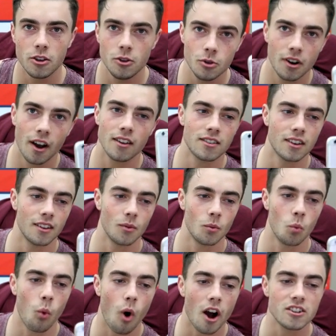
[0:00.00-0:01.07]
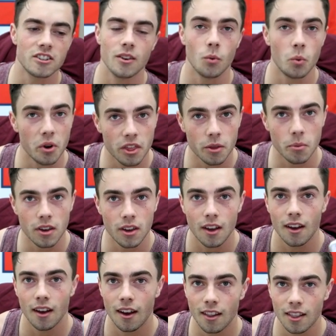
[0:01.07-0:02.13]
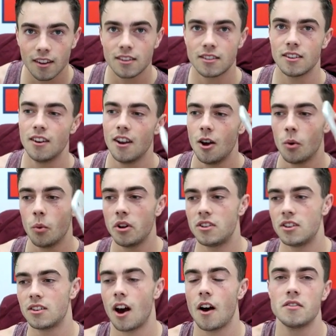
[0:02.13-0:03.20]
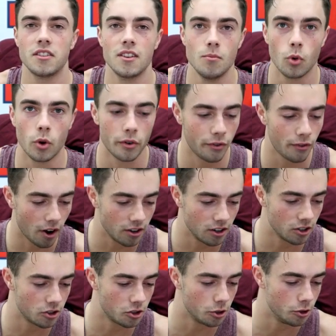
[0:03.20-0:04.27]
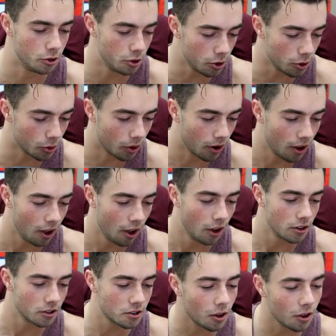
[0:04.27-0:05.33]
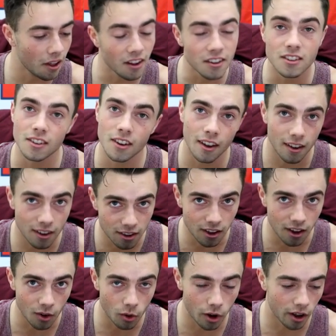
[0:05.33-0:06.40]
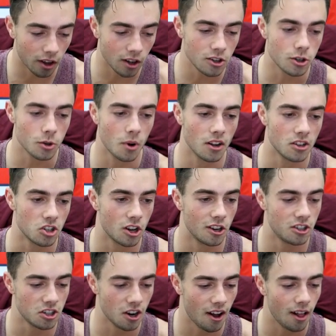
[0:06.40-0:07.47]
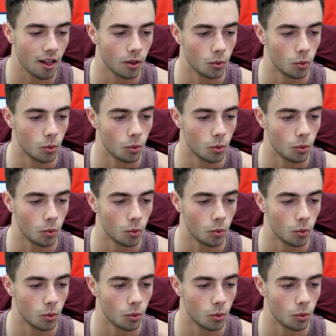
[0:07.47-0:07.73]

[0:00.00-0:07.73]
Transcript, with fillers: and you guys can watch it with me and listen which is obviously more fun to do. So let's get right into it, shall